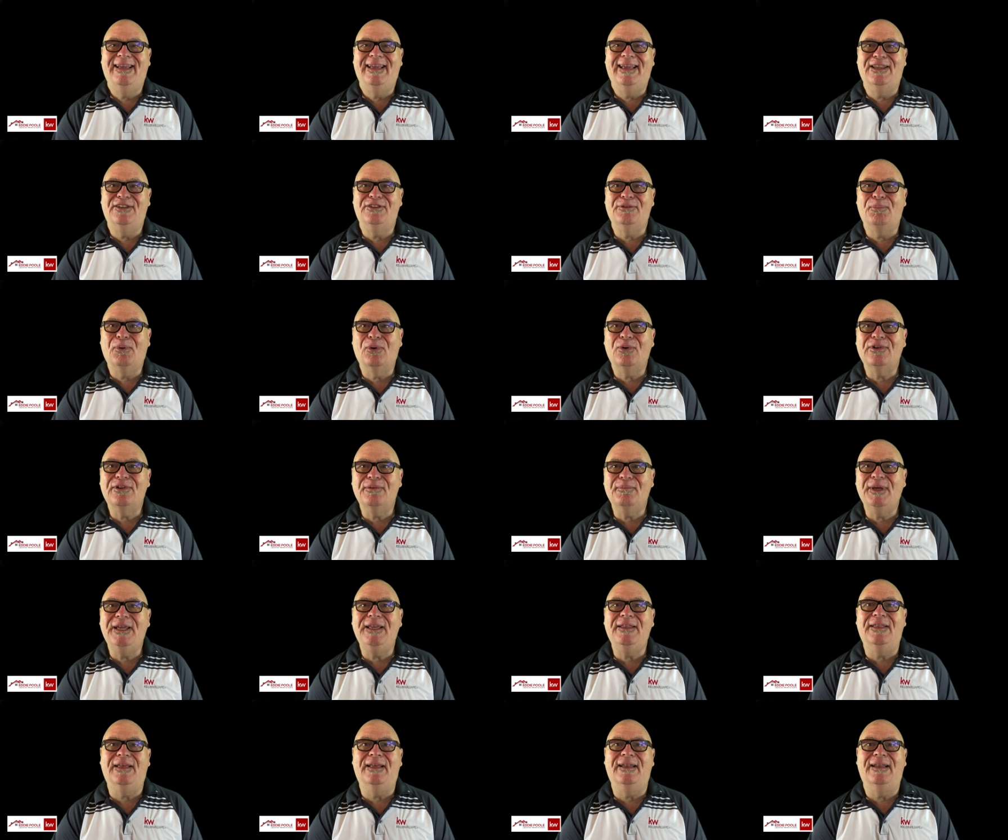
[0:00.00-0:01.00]
it's important to
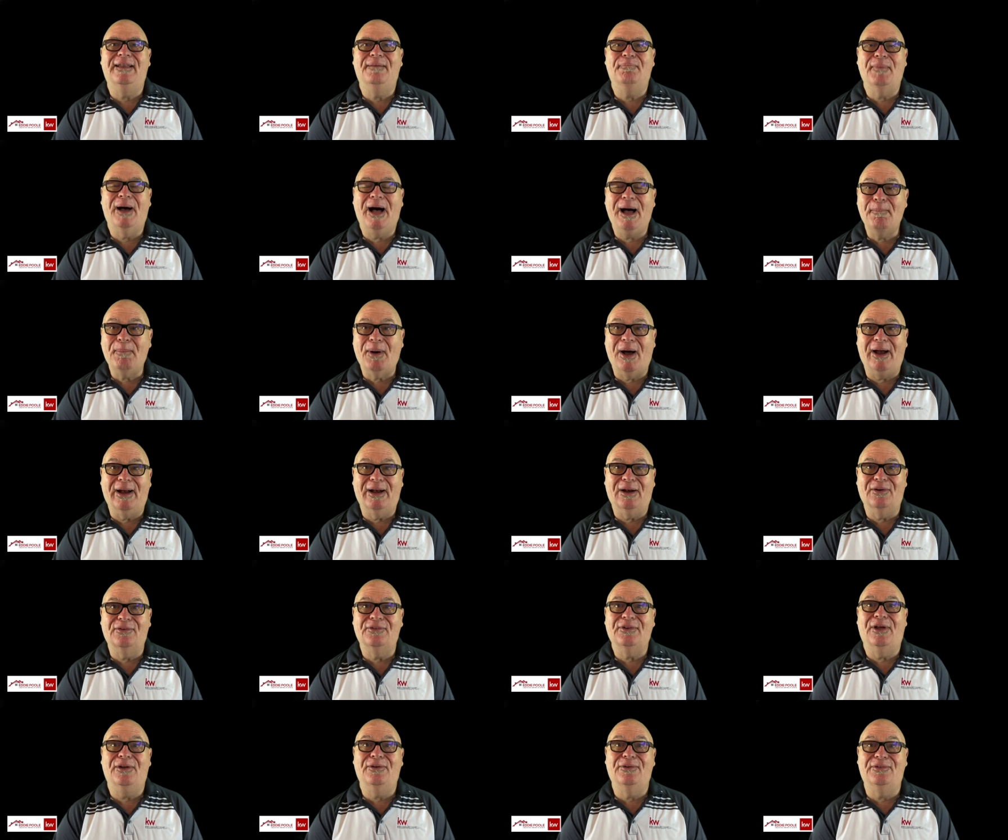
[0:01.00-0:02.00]
me that my
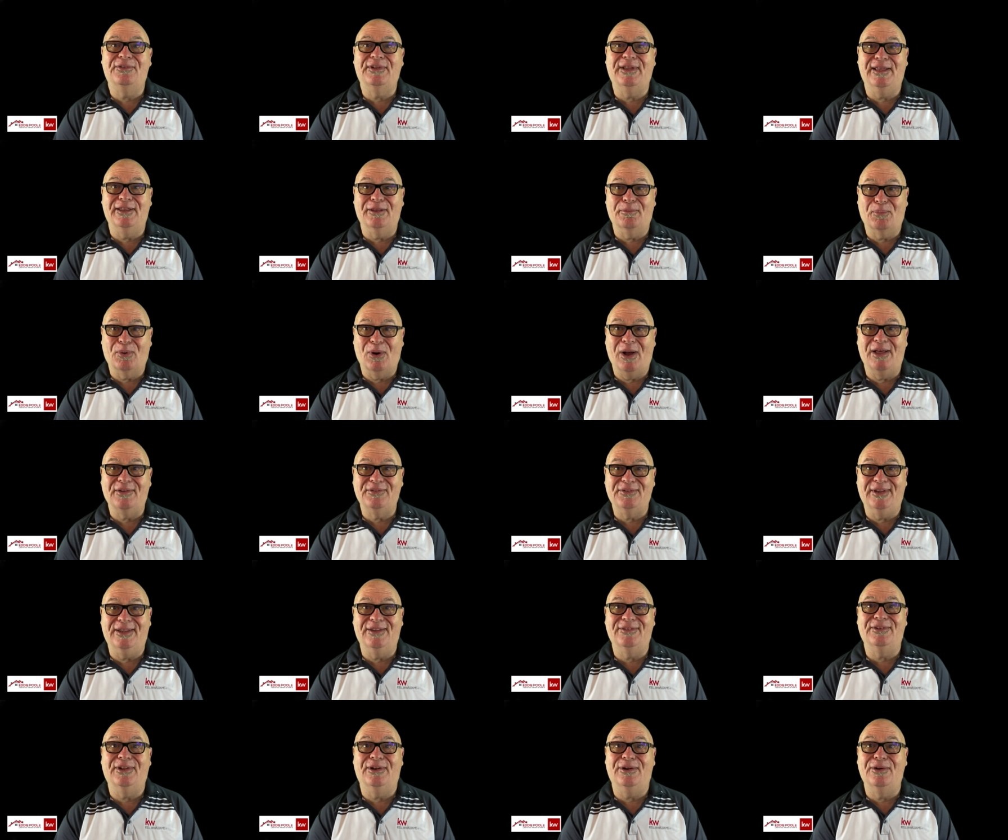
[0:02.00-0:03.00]
buyers understand the
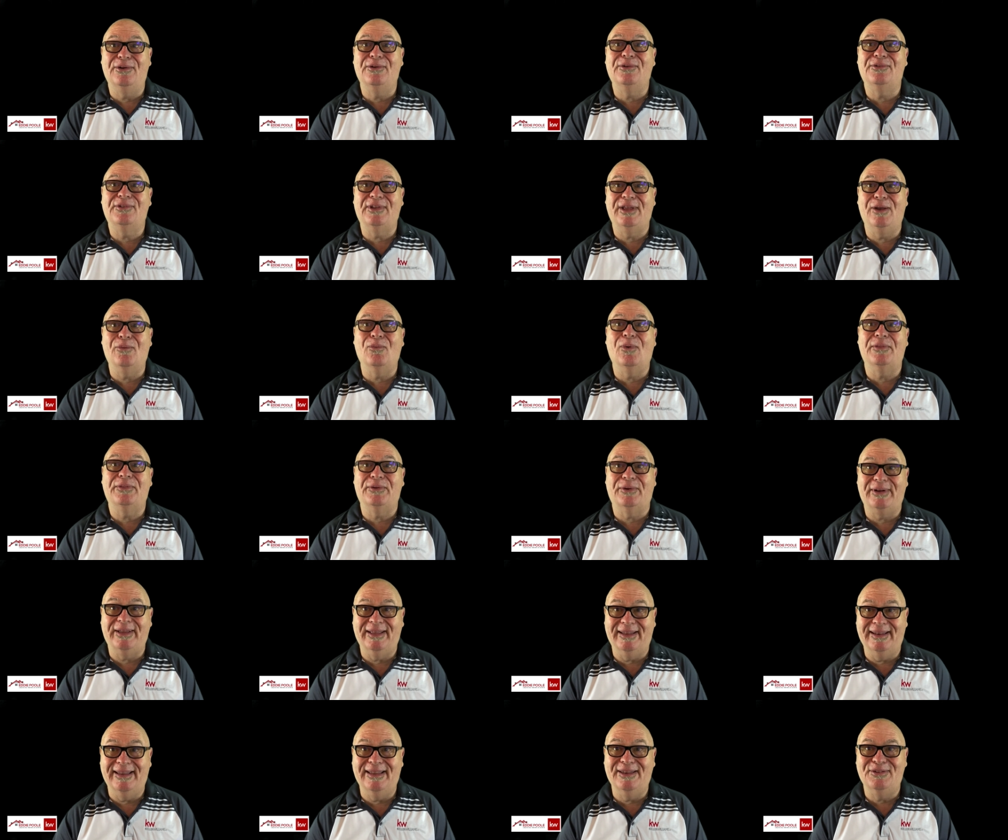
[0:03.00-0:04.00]
process and understand what they're
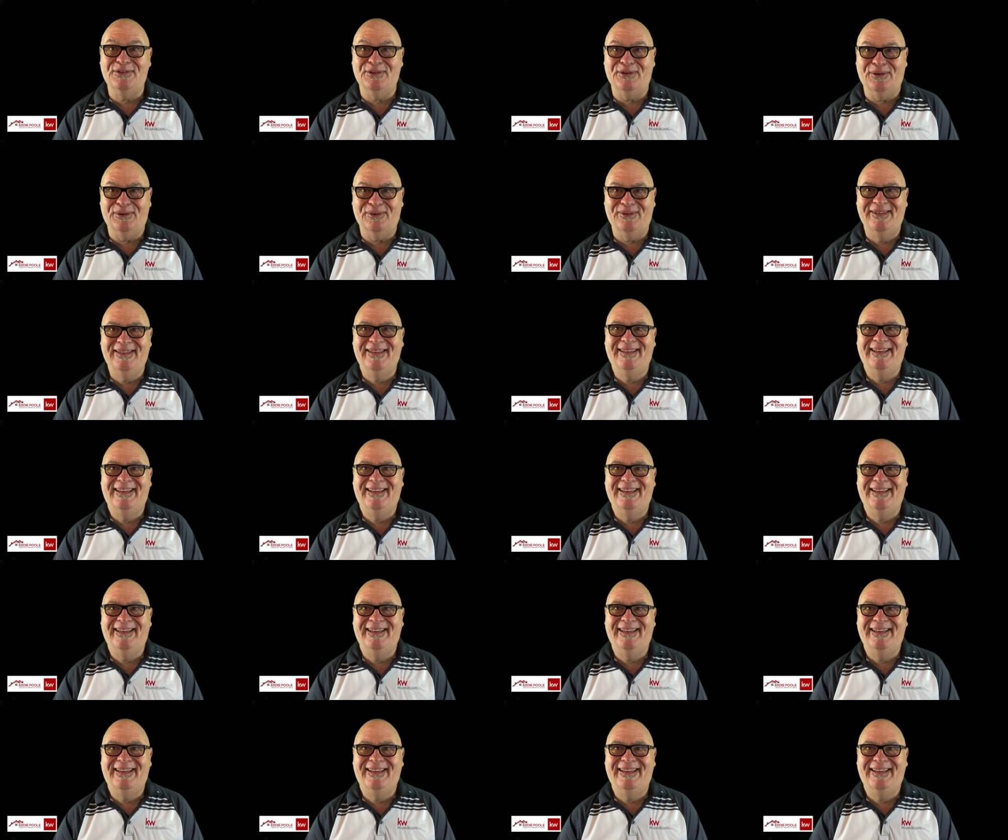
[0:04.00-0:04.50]
getting into.